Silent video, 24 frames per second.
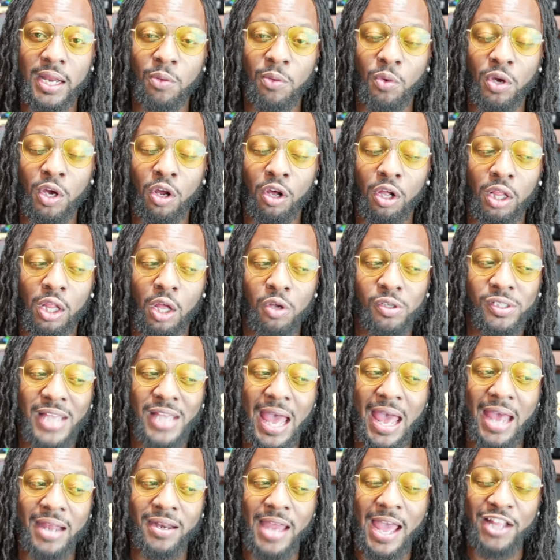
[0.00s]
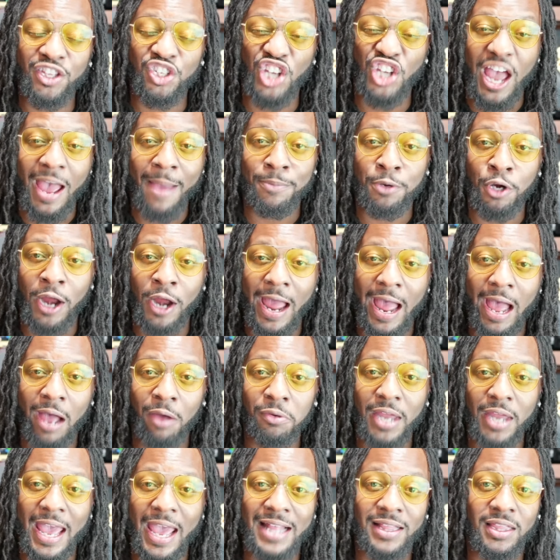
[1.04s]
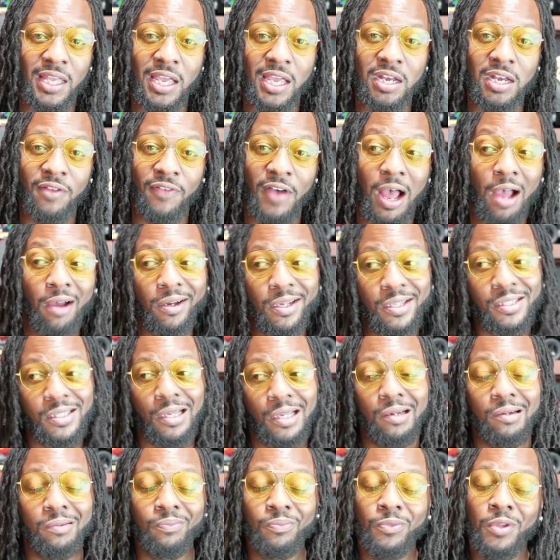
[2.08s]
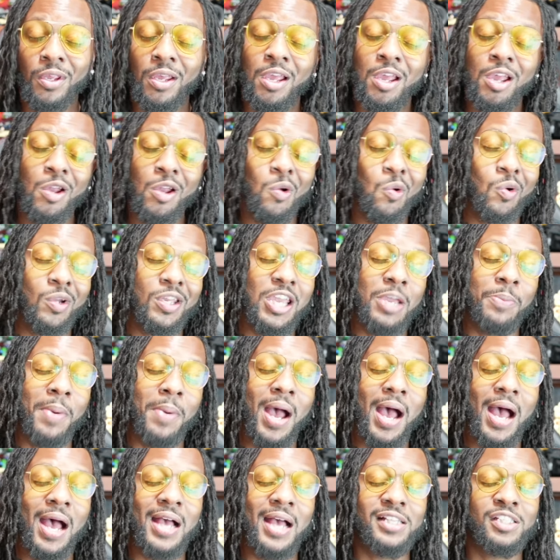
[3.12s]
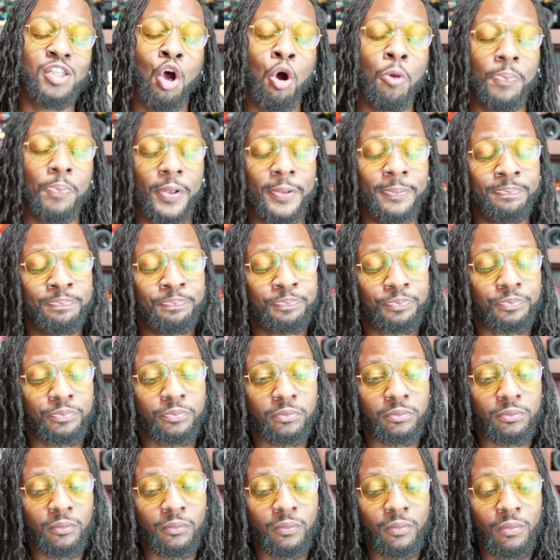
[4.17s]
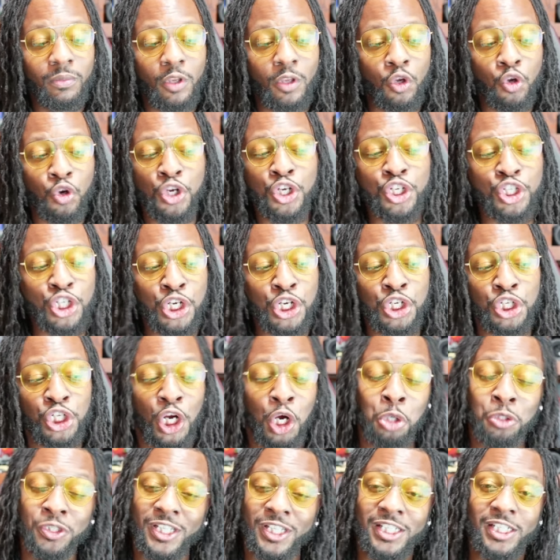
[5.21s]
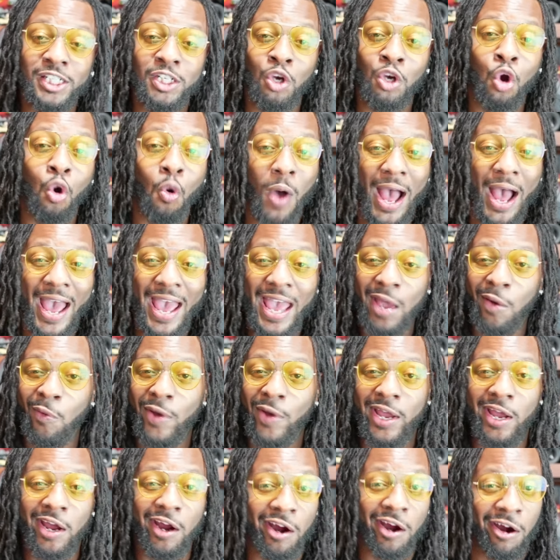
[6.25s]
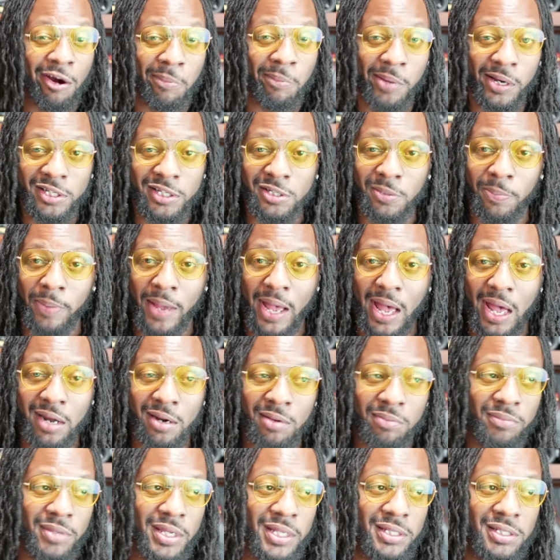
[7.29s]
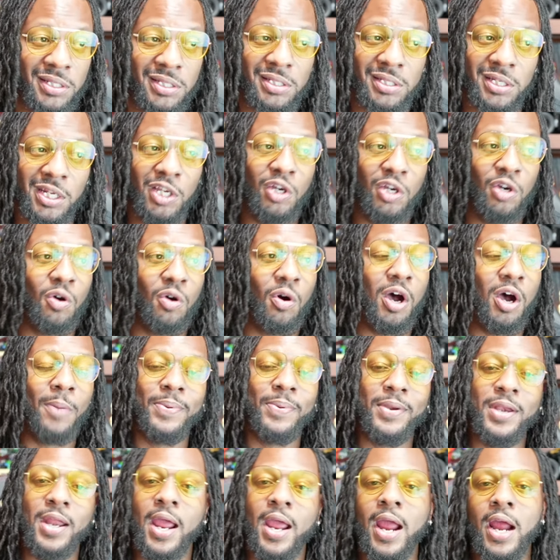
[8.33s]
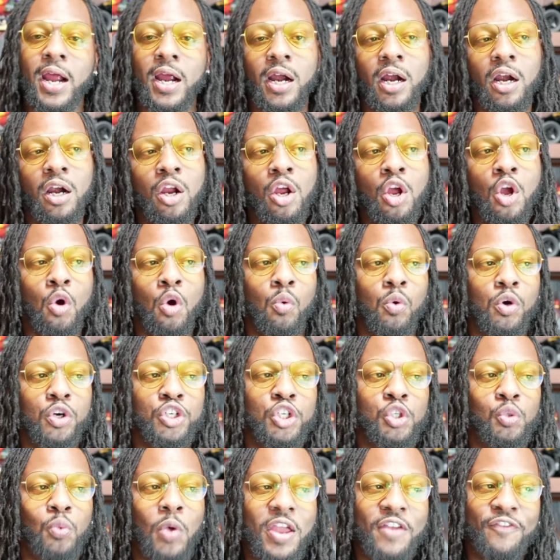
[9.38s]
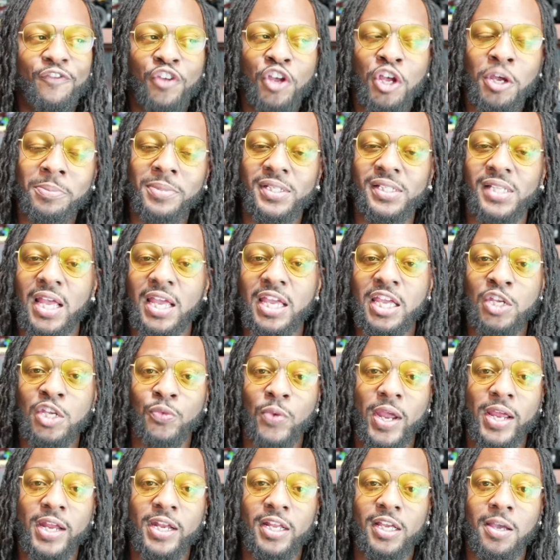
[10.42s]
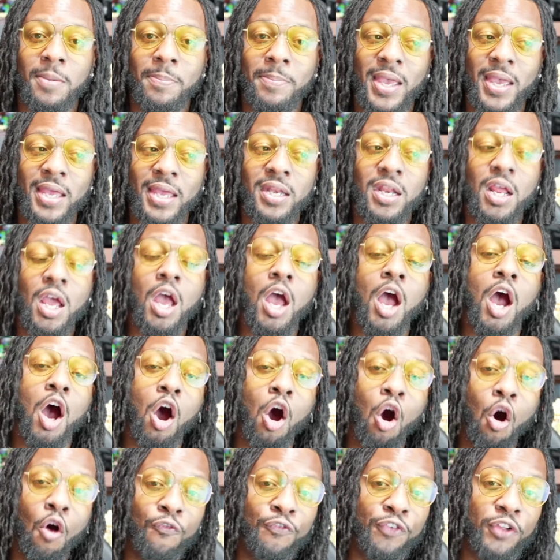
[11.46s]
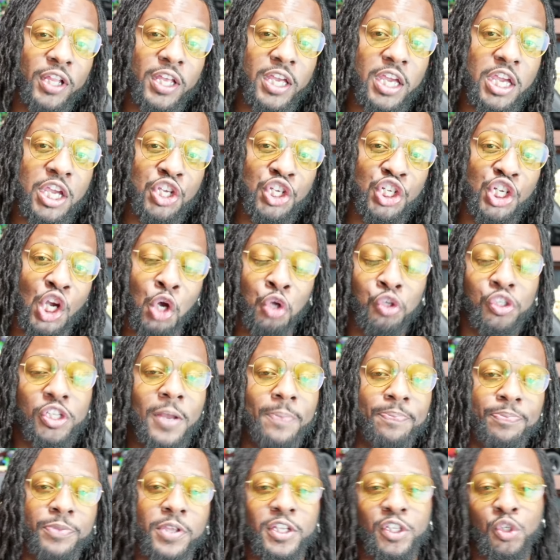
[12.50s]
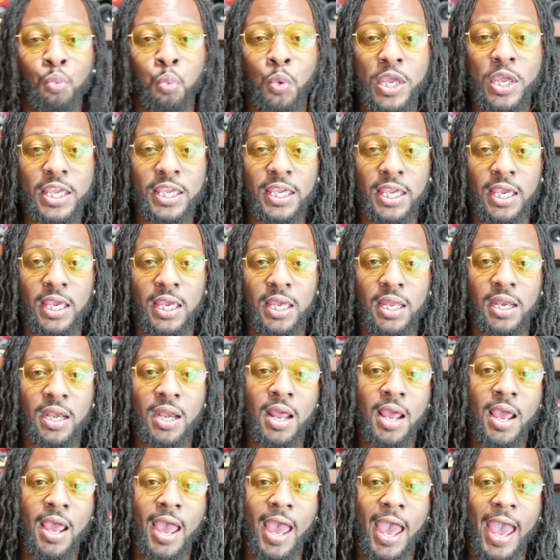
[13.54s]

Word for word: and we're going to close that, that chapter out at the end of August. So we'll keep our eyes open. Christian Jones is still quiet. We ain't heard much about him. It's still up in the air. We're just waiting for him to say he's ready to commit. Hopefully he shows up this weekend